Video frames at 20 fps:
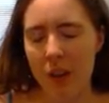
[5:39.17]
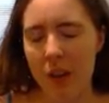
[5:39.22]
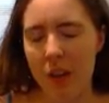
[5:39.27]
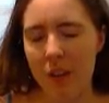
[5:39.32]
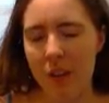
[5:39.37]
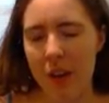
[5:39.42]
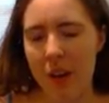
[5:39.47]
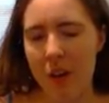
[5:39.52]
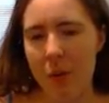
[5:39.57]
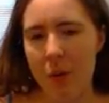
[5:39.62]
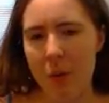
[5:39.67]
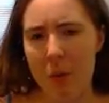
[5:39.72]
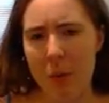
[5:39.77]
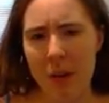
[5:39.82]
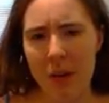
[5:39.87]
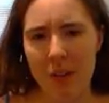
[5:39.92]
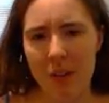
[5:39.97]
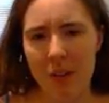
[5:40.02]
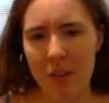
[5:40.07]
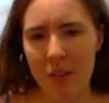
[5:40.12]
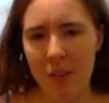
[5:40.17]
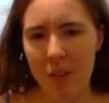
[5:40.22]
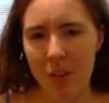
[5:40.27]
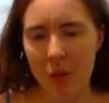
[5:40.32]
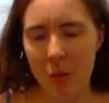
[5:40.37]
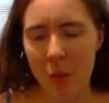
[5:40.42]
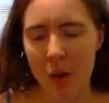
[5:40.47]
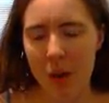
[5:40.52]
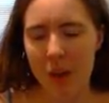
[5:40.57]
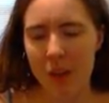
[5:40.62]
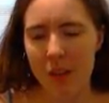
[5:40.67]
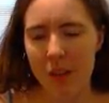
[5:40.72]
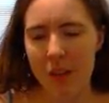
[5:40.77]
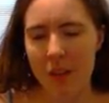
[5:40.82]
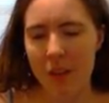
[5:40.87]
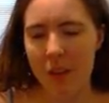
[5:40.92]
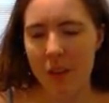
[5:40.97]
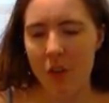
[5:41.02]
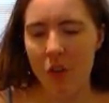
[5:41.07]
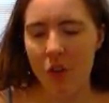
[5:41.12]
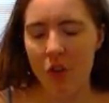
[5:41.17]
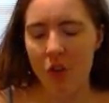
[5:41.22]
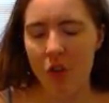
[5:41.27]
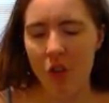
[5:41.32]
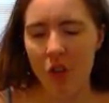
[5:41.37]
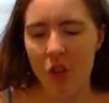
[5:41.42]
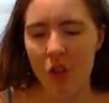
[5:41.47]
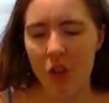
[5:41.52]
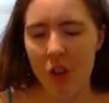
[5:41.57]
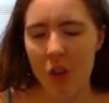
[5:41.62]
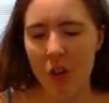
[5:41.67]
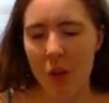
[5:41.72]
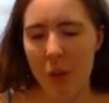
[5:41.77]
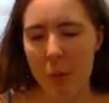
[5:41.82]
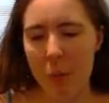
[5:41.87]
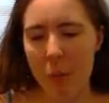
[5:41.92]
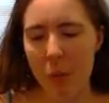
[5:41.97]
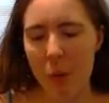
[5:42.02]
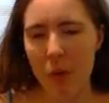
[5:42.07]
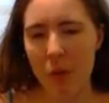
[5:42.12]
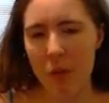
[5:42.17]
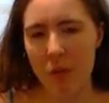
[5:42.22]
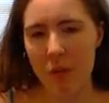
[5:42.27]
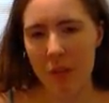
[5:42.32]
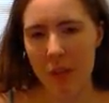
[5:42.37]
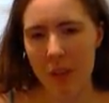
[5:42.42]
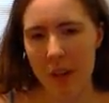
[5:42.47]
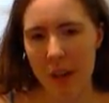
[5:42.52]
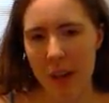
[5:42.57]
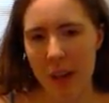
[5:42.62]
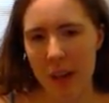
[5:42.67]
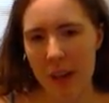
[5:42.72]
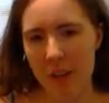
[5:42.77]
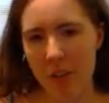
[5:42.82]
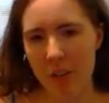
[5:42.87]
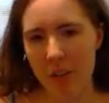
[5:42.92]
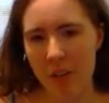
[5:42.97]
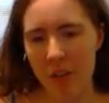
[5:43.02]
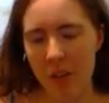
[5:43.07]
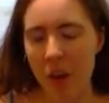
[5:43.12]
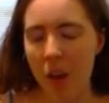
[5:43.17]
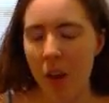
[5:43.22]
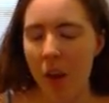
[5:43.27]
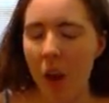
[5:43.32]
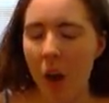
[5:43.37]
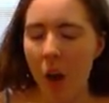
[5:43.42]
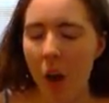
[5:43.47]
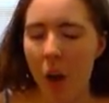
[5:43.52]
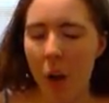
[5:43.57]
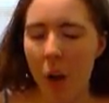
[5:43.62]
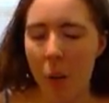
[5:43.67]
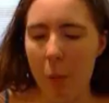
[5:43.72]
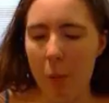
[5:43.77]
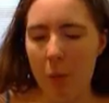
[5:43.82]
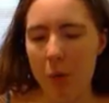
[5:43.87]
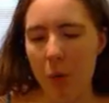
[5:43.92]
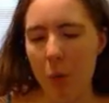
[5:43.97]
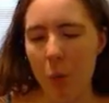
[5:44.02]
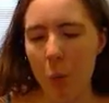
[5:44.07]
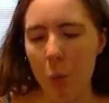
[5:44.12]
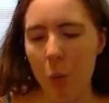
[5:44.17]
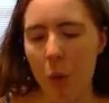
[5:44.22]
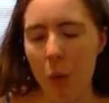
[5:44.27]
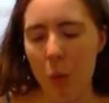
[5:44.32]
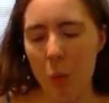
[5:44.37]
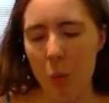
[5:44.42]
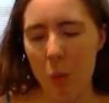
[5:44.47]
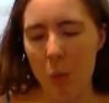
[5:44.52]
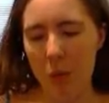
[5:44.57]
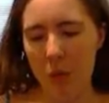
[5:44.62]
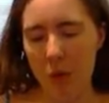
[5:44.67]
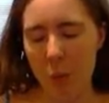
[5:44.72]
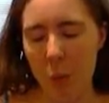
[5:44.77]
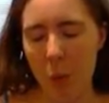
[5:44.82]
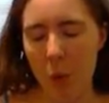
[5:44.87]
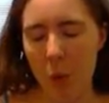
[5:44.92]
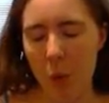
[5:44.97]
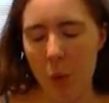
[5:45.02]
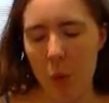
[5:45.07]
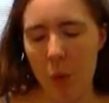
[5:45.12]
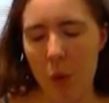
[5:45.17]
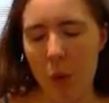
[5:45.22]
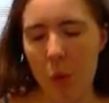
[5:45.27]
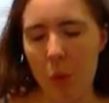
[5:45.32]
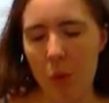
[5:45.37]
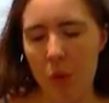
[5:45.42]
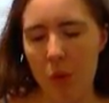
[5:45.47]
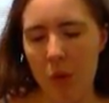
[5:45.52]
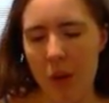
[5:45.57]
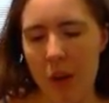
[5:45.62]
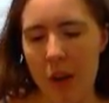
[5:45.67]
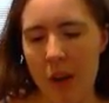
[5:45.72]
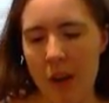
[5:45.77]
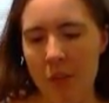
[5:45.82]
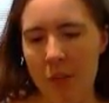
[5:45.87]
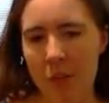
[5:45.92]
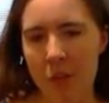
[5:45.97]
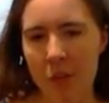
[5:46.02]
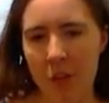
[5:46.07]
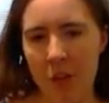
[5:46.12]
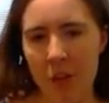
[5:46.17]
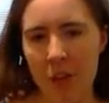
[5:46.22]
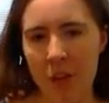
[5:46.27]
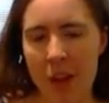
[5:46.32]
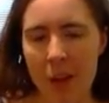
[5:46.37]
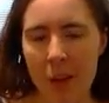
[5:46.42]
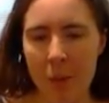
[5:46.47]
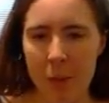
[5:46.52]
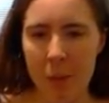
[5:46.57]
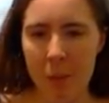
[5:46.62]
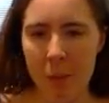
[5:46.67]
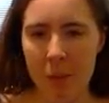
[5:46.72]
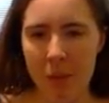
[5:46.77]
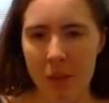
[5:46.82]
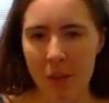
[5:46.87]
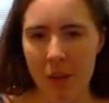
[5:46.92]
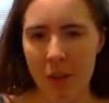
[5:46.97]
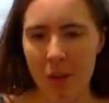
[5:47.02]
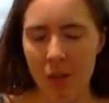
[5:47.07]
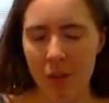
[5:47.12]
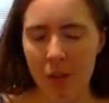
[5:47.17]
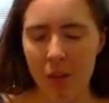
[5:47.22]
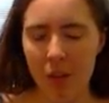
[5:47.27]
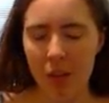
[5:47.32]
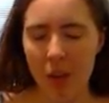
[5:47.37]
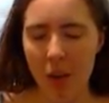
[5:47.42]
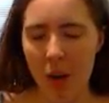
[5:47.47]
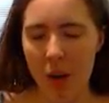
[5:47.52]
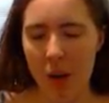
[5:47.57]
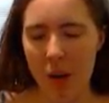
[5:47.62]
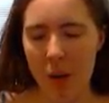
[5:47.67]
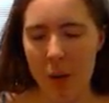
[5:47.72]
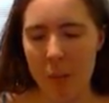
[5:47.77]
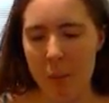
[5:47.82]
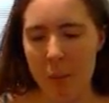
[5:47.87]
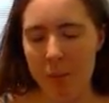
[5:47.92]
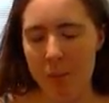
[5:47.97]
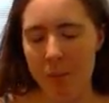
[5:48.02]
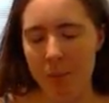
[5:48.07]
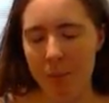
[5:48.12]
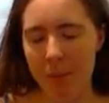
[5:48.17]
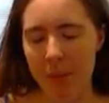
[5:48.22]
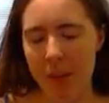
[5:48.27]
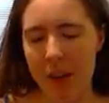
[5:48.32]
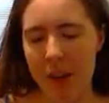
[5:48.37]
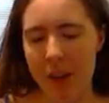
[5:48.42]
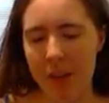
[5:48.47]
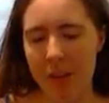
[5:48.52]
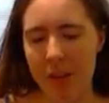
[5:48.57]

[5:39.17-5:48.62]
Eren because he's a threat, and that they should just seal up all of the gates to Wall Rose and just keep themselves in